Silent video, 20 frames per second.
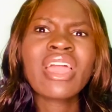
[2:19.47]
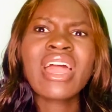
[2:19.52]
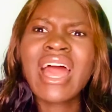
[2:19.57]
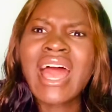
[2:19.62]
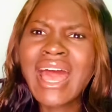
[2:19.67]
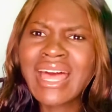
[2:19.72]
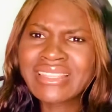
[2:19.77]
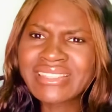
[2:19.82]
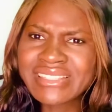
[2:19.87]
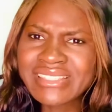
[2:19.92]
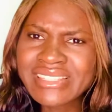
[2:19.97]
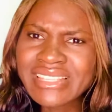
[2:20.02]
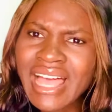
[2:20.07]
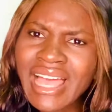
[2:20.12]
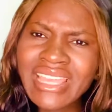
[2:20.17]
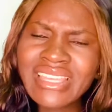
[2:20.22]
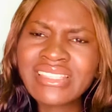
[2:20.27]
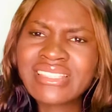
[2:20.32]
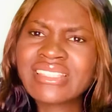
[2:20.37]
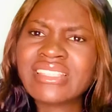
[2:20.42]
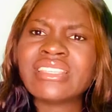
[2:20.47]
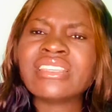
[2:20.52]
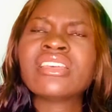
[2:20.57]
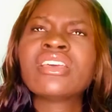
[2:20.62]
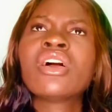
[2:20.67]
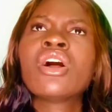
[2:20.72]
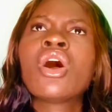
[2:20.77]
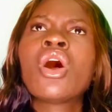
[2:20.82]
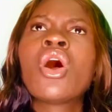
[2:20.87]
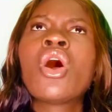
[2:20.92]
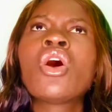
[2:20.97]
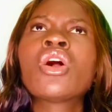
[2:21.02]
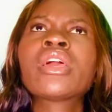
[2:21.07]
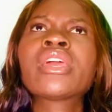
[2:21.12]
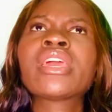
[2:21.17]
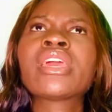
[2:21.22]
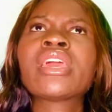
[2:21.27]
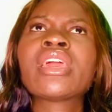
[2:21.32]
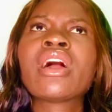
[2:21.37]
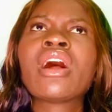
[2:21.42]
Anxiety.
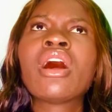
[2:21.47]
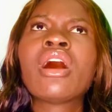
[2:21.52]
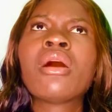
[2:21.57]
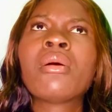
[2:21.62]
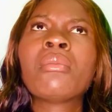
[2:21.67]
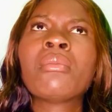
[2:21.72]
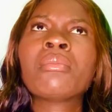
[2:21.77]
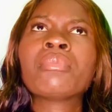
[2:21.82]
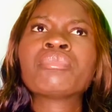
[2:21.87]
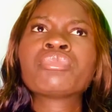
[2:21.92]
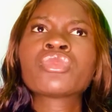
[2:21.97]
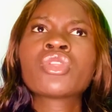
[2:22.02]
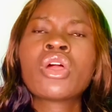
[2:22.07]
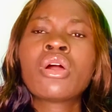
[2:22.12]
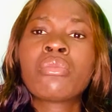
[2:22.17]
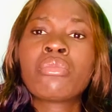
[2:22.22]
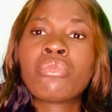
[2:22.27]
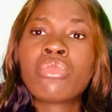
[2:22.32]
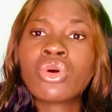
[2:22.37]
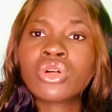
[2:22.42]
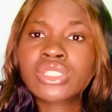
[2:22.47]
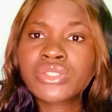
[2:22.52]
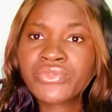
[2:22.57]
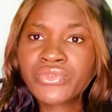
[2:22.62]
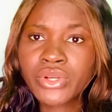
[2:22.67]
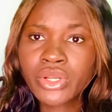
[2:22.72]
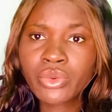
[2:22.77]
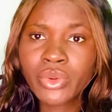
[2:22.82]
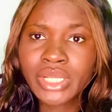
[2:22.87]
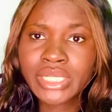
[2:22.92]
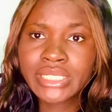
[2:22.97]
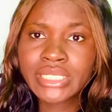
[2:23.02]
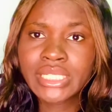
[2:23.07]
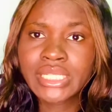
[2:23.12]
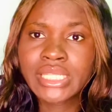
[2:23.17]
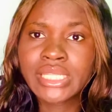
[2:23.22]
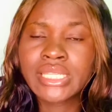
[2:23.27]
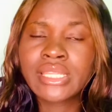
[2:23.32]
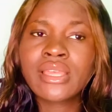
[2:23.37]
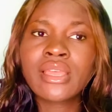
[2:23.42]
Okay, most
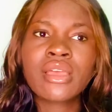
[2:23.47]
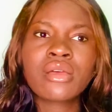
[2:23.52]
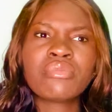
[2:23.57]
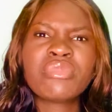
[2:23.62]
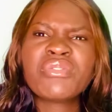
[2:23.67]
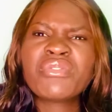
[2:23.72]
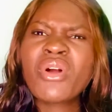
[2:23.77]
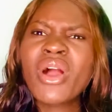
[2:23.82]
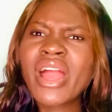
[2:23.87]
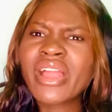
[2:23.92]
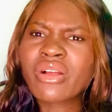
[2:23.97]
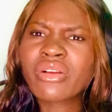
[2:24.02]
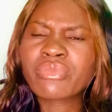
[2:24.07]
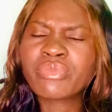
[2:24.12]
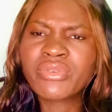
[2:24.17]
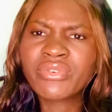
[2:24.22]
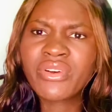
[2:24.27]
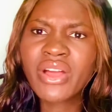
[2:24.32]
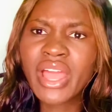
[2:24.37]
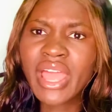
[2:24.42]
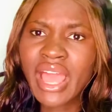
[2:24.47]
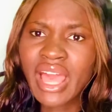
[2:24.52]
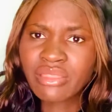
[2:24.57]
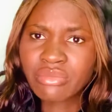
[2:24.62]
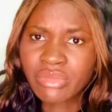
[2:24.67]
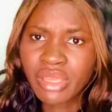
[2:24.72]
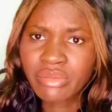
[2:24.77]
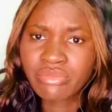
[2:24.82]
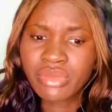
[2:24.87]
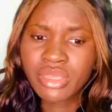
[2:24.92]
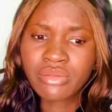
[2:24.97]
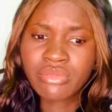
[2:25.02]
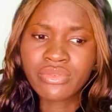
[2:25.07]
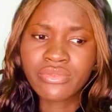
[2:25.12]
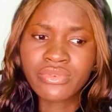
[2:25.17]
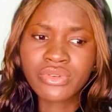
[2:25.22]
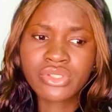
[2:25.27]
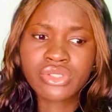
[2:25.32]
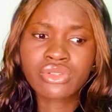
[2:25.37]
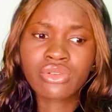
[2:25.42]
frequently, before I had my baby,
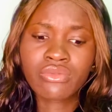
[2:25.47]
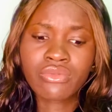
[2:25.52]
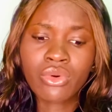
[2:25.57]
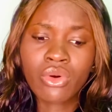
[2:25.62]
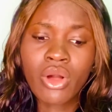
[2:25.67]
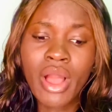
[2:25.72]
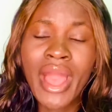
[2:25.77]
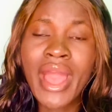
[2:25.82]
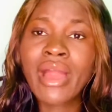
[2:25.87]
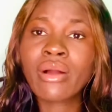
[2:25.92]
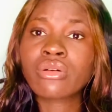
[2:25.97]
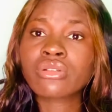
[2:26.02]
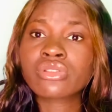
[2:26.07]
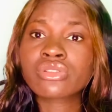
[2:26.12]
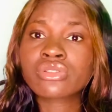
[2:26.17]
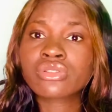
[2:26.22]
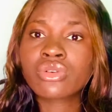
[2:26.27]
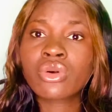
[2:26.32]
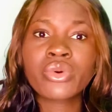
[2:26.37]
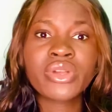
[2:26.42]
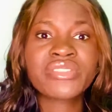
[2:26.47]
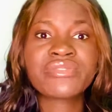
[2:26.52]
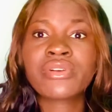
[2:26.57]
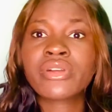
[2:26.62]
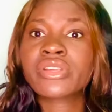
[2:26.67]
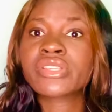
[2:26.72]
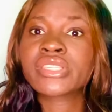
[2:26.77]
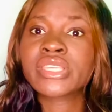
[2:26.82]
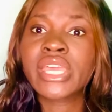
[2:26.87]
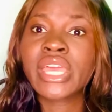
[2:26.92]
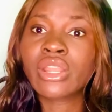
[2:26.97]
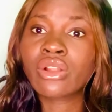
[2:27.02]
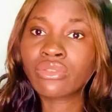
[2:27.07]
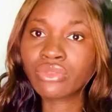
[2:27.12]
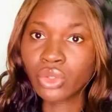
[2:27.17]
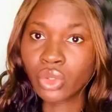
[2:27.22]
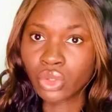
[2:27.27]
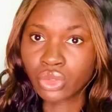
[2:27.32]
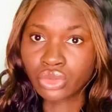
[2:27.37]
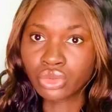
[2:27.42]
first of all, I was always very scared of the
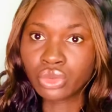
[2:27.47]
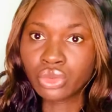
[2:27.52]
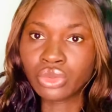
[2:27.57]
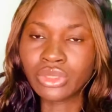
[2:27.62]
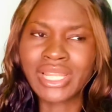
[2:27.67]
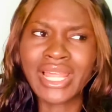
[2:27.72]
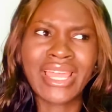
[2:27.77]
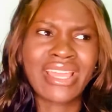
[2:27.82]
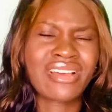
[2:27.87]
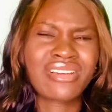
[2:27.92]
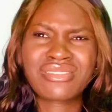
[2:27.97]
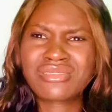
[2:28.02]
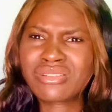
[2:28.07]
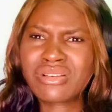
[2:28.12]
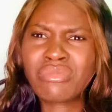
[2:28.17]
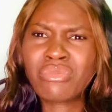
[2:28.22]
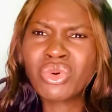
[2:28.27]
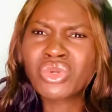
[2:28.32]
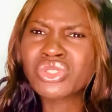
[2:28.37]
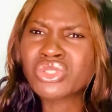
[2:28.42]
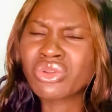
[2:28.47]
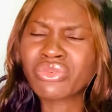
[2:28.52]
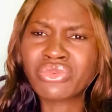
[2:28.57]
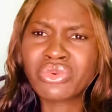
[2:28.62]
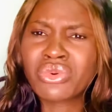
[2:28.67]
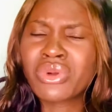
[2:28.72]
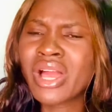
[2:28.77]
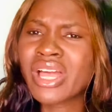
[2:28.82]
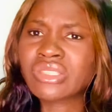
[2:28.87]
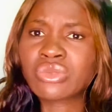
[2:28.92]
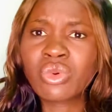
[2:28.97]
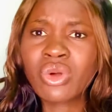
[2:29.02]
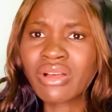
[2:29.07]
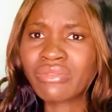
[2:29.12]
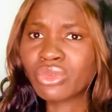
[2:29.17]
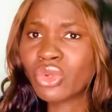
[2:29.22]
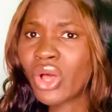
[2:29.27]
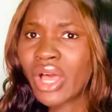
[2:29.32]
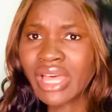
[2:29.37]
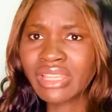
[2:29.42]
unknown, like most of you guys who have
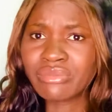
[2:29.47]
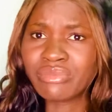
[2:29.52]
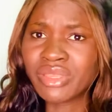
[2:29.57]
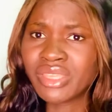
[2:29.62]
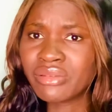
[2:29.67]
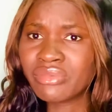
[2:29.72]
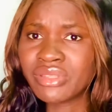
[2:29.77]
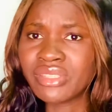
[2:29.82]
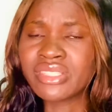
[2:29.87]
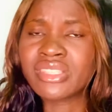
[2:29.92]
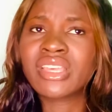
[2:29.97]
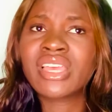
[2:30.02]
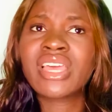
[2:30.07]
not had babies.